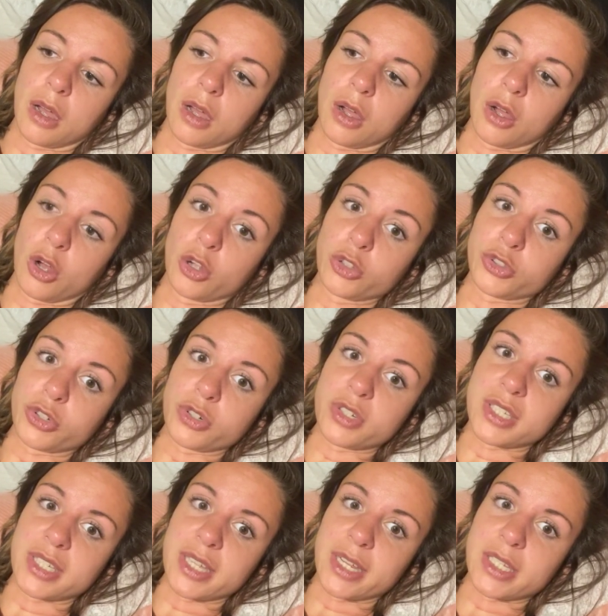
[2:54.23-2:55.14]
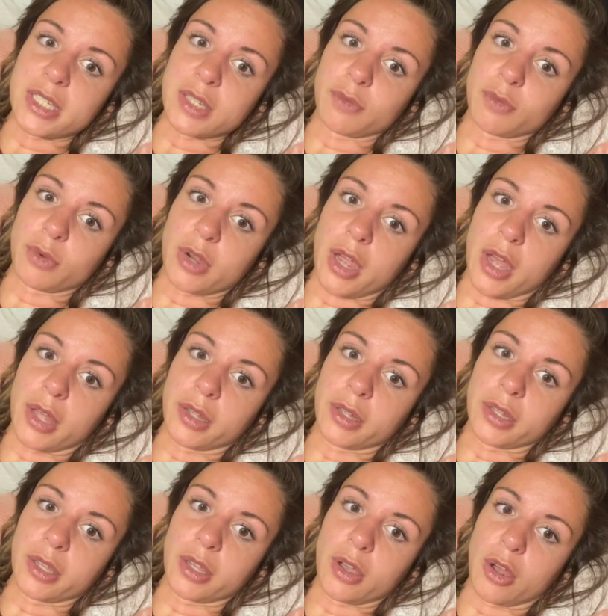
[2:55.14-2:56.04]
altered states of
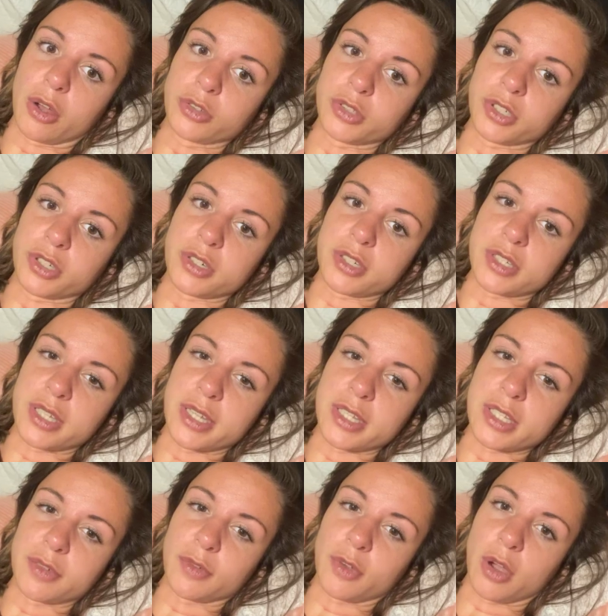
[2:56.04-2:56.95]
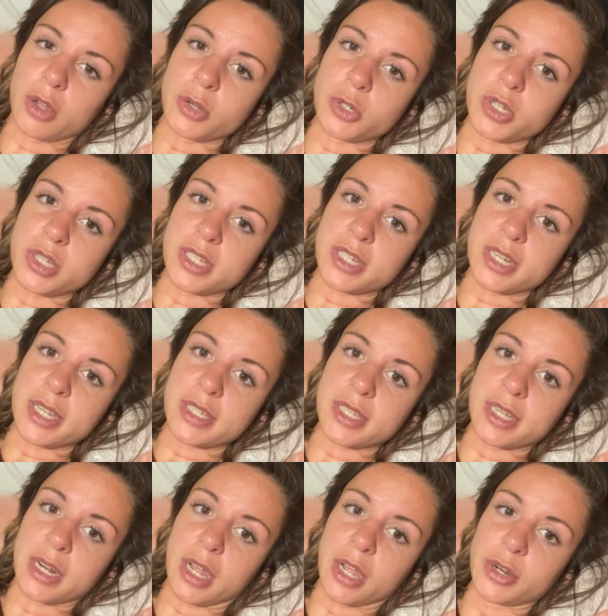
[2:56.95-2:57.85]
reality, altered states of
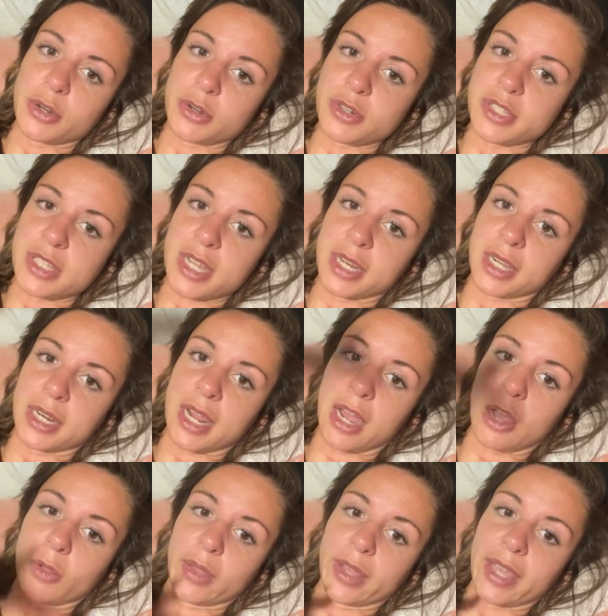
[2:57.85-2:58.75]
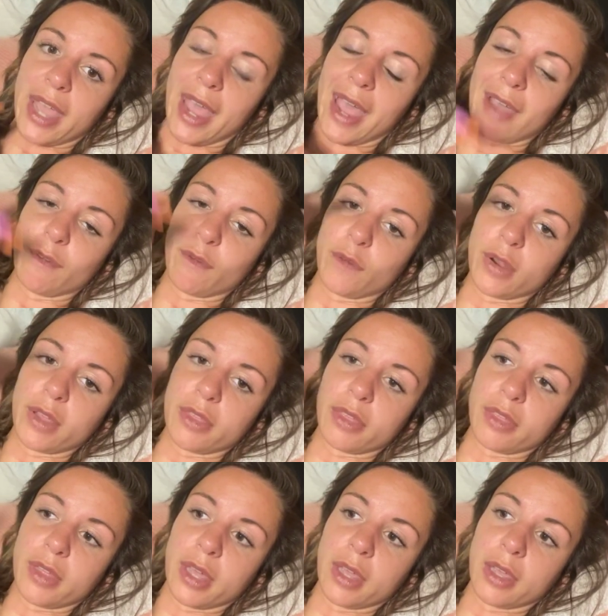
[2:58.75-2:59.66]
consciousness, and understanding how like
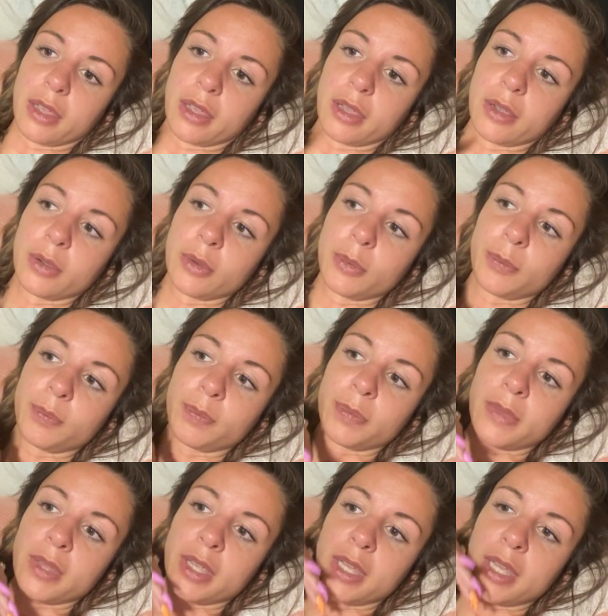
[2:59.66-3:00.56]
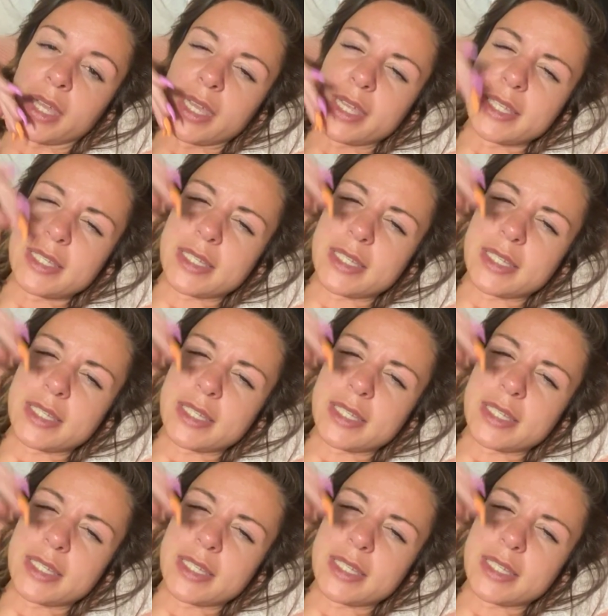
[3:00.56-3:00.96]
everything is